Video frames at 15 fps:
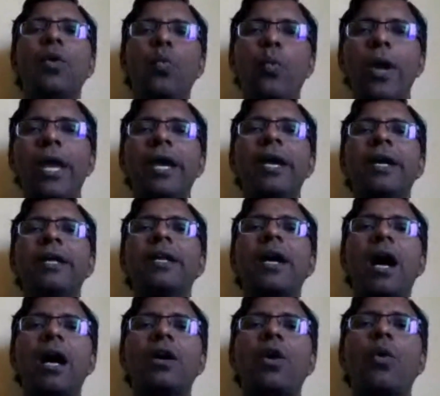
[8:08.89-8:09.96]

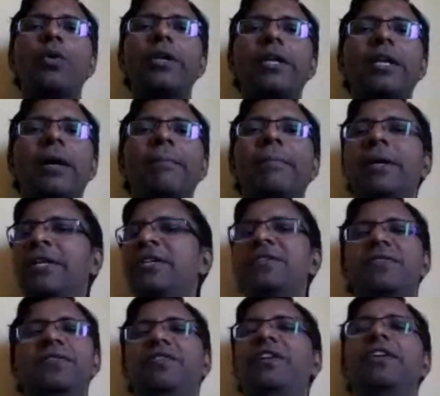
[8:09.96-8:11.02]
where account number
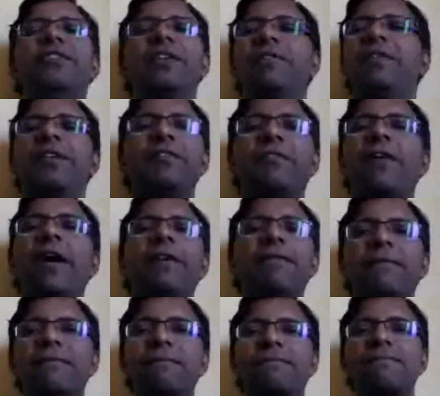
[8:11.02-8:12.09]
is
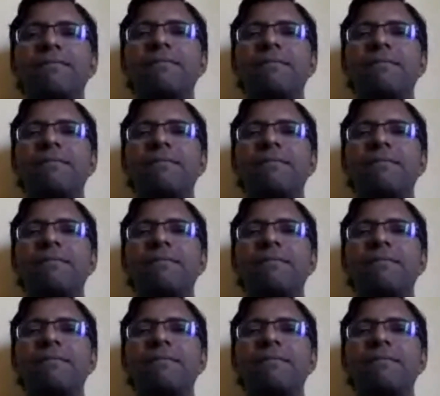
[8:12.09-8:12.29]
375.